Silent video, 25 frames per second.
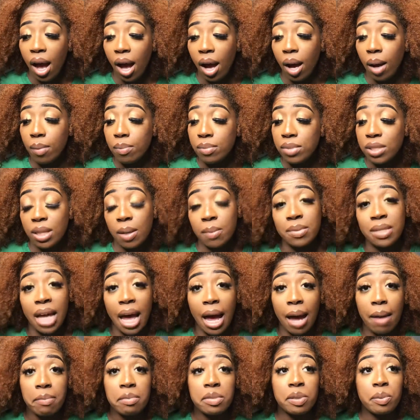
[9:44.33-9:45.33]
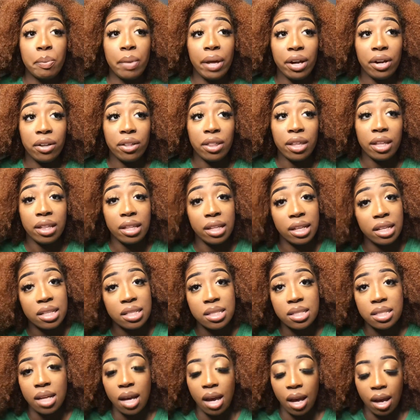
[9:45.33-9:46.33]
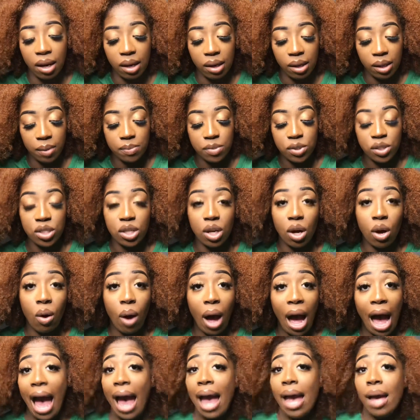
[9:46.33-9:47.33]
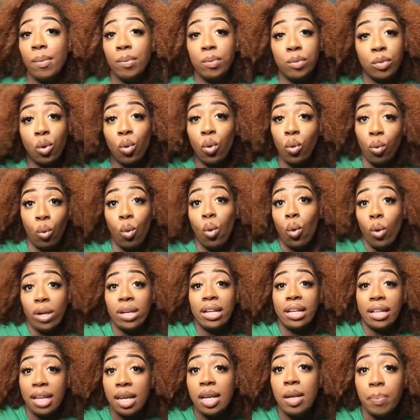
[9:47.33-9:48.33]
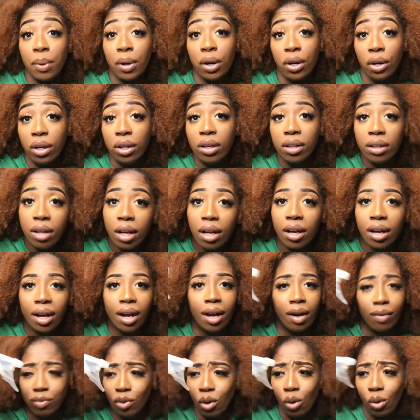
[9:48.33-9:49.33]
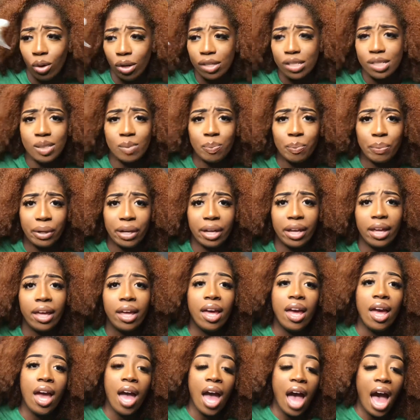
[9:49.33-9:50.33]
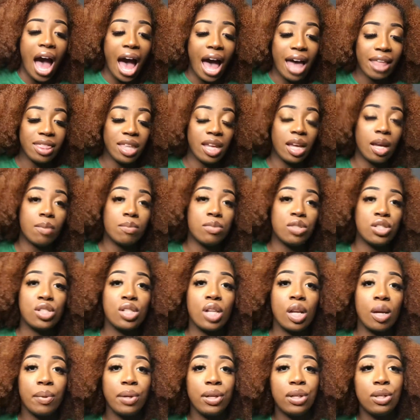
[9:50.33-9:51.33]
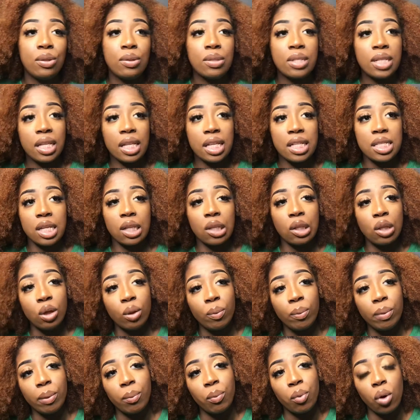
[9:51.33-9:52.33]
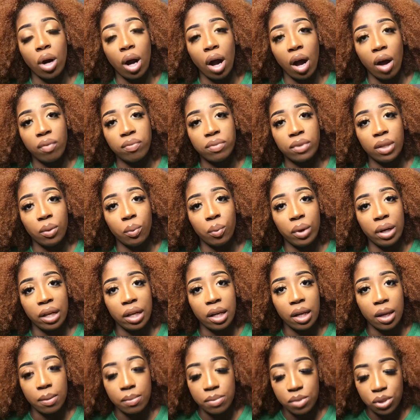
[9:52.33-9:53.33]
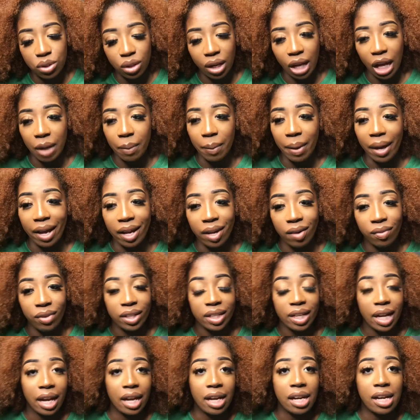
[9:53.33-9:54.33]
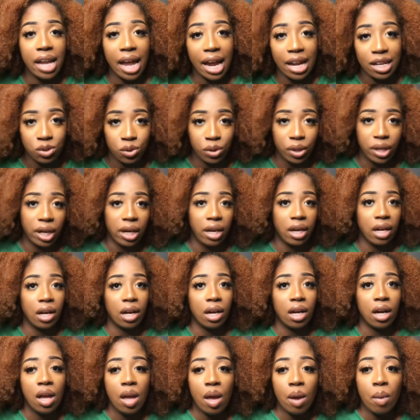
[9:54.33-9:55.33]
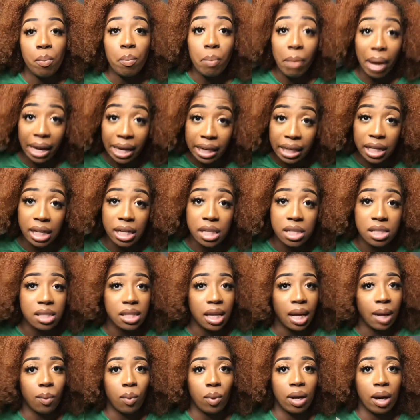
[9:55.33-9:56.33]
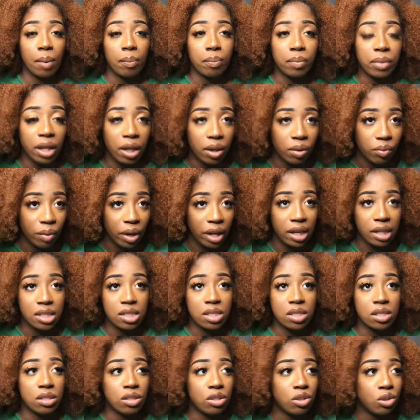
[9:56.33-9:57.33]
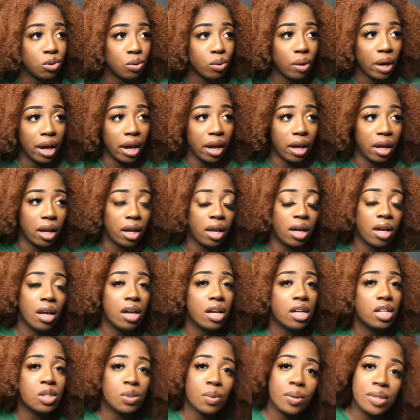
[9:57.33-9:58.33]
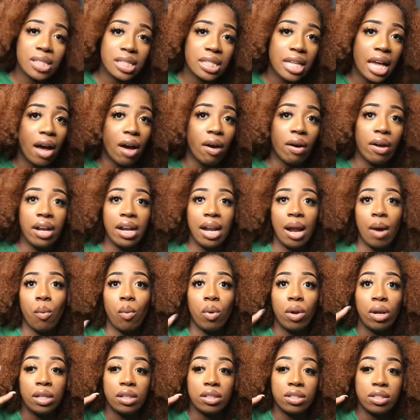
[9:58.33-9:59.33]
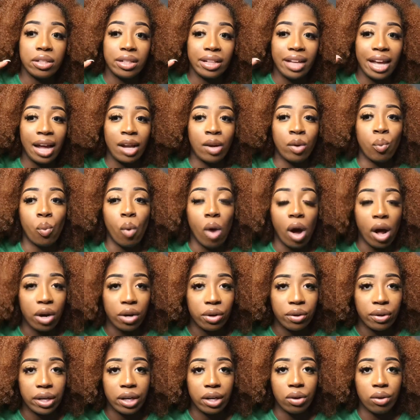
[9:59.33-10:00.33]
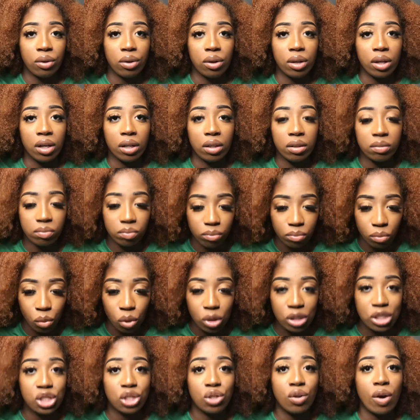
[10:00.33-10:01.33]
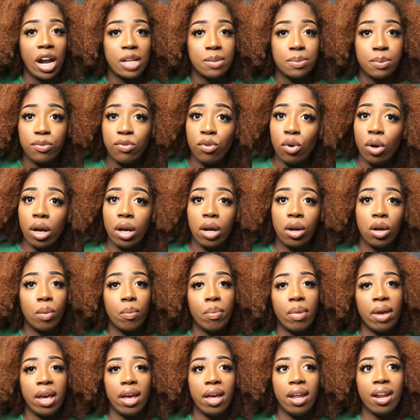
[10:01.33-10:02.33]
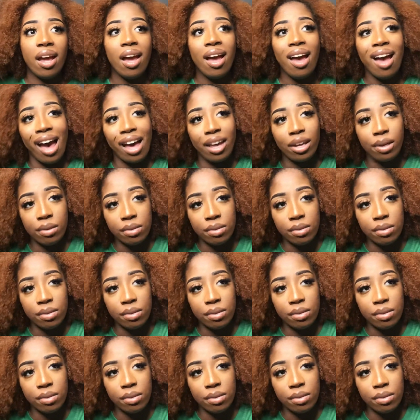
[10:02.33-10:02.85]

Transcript: Sometimes better than this. So I'm going to keep her, of course. But I think I'm just going to be using this a little bit more often when it comes to like my everyday natural hair maintenance. Like when I'm getting ready to do a twist out and I want to kind of water it or moisturize before I go to bed, I use